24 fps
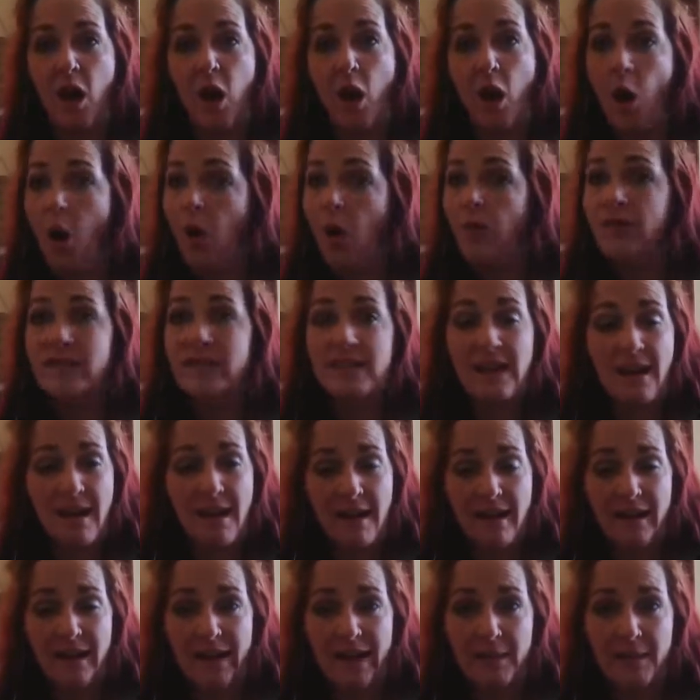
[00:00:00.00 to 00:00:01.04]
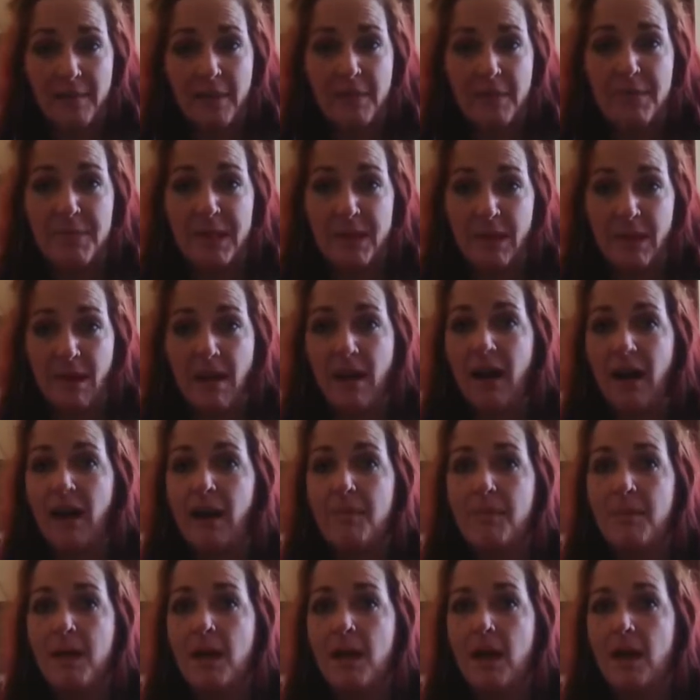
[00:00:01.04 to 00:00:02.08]
all the time
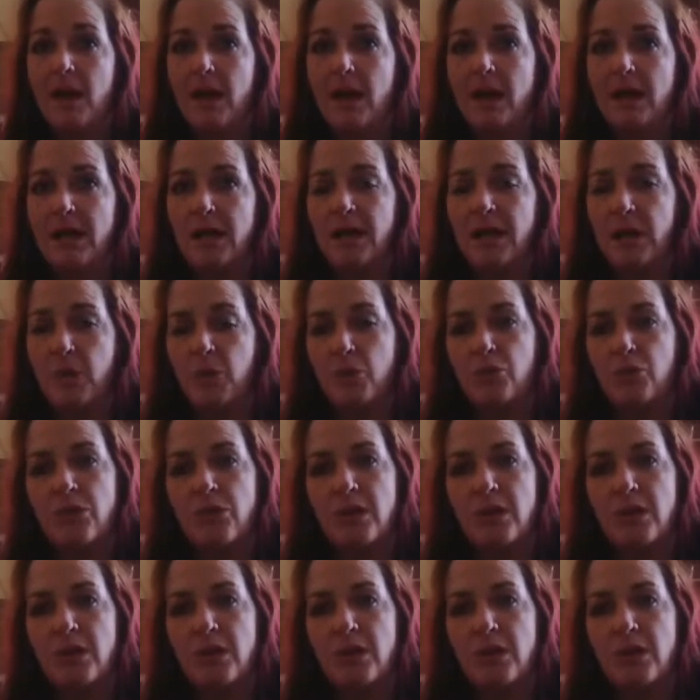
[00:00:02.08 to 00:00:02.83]
become, you know,